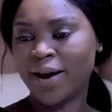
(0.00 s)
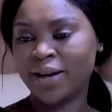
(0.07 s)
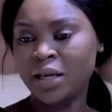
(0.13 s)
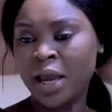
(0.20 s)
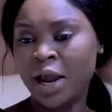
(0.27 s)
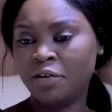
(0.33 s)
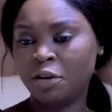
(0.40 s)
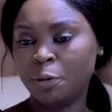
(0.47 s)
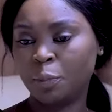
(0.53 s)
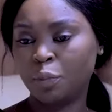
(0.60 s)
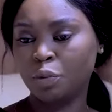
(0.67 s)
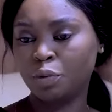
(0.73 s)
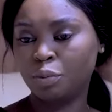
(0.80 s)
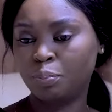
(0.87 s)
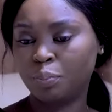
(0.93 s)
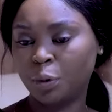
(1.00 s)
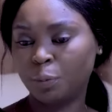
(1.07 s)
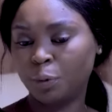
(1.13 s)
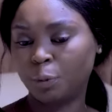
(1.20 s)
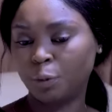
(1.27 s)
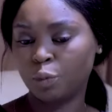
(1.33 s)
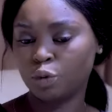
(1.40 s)
or to come and inherit
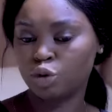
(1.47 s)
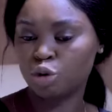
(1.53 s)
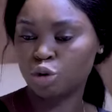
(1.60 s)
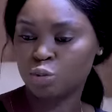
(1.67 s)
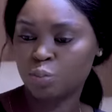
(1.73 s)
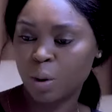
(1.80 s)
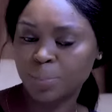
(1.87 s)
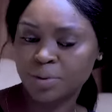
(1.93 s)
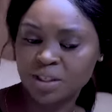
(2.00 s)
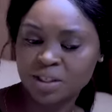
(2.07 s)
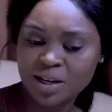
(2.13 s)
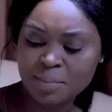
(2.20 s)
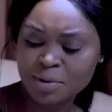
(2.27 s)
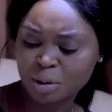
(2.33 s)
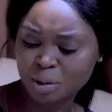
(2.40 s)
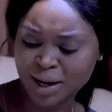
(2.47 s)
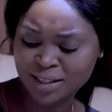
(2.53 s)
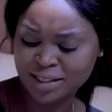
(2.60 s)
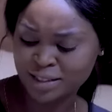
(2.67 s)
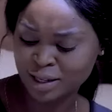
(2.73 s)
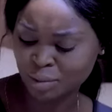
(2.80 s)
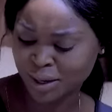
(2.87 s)
people's used properties. I
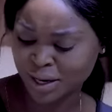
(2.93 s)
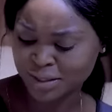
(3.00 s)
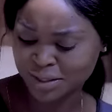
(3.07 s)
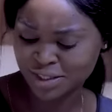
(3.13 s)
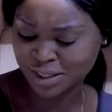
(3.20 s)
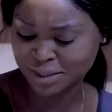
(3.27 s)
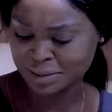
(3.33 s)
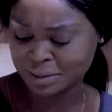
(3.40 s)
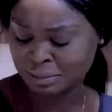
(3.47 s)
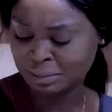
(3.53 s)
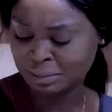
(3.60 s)
mean, look at it now. Look at the